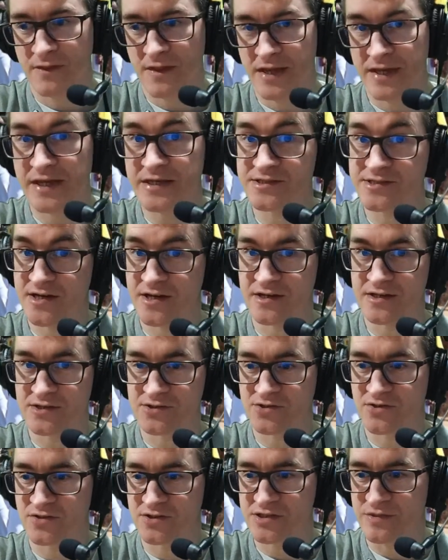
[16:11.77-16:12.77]
he certainly
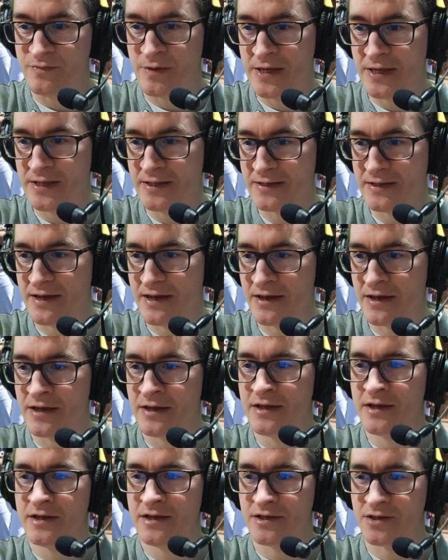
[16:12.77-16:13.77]
has got some heat there,
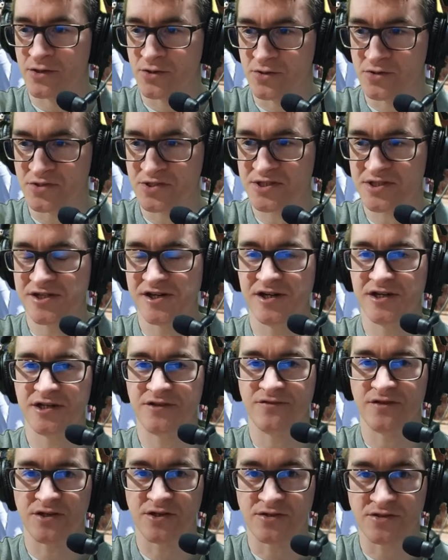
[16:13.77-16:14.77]
and a good
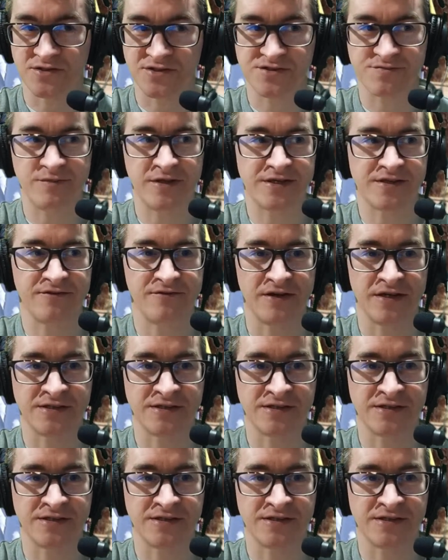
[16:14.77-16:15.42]
slider and a good splitter,